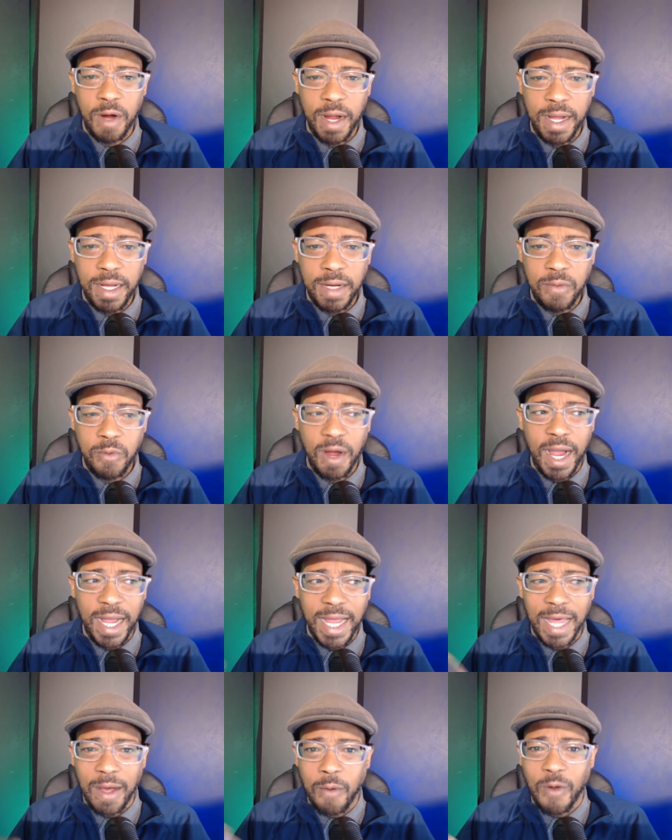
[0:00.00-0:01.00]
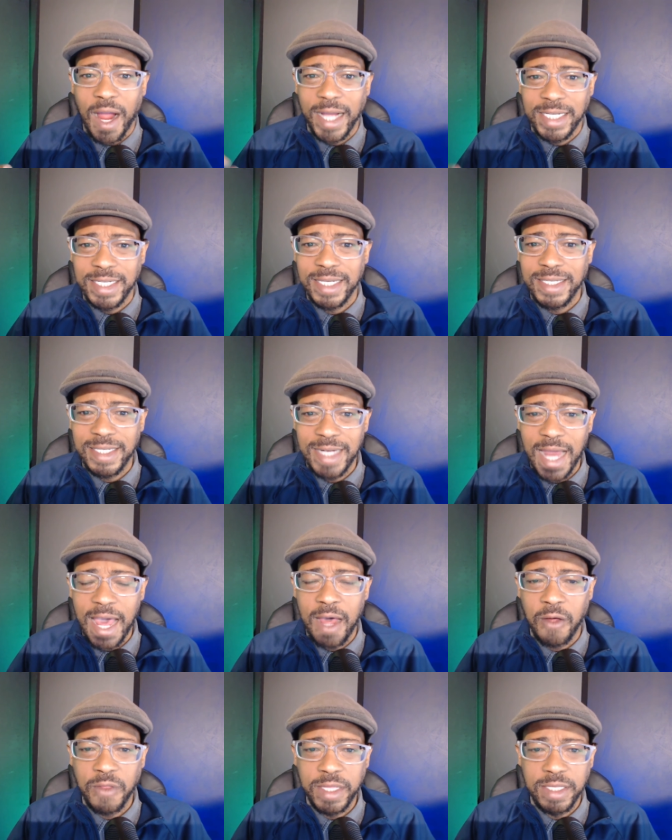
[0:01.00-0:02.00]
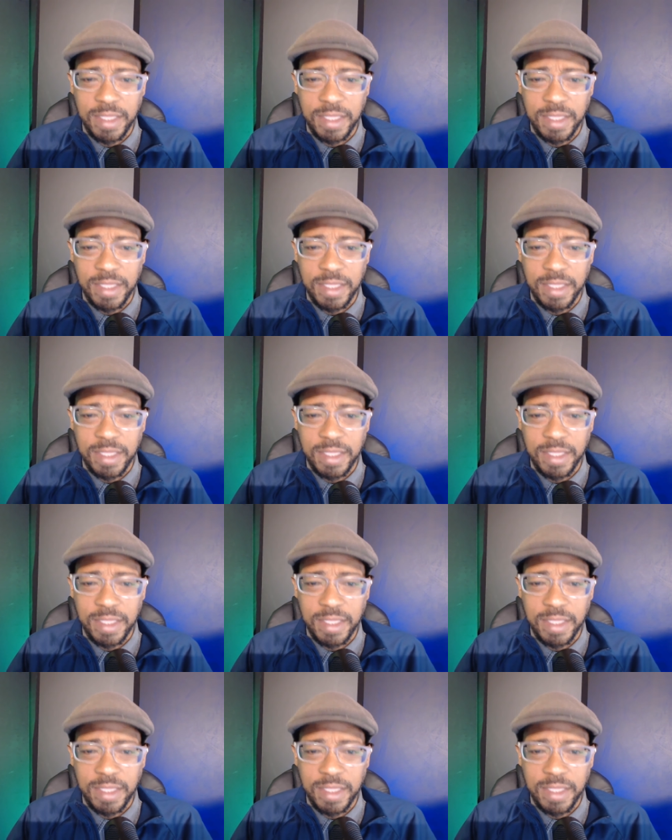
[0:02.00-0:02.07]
where I, where I, where I exist now.